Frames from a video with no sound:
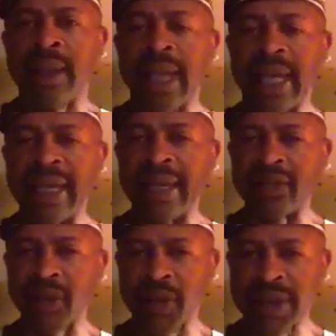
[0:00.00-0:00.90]
and that
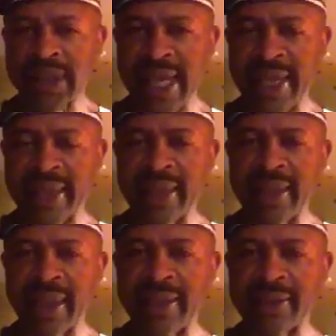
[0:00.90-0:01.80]
is
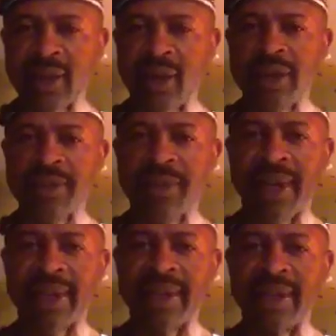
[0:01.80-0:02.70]
Christianity and its
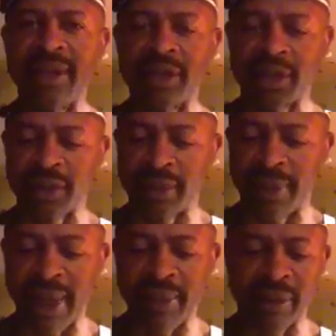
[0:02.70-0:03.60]
corresponding literature, the
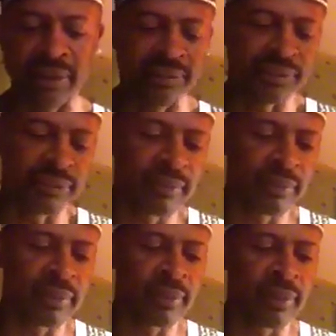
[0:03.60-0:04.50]
Bible,
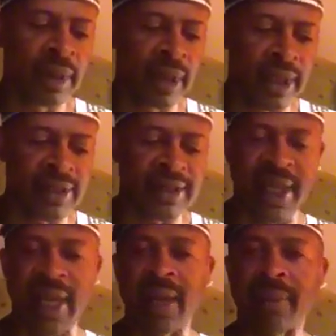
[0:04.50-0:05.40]

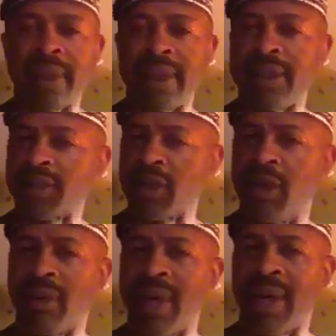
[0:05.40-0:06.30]
Islam and its
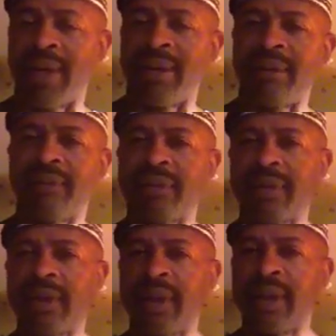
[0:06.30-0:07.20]
Quran,
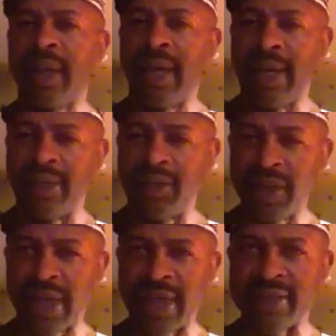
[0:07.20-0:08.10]
and
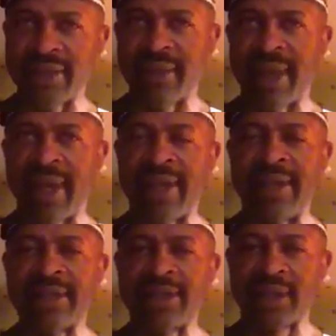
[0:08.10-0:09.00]
Judaism and
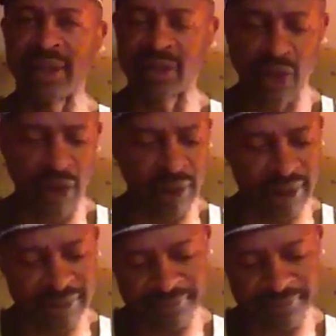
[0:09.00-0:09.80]
its Torah.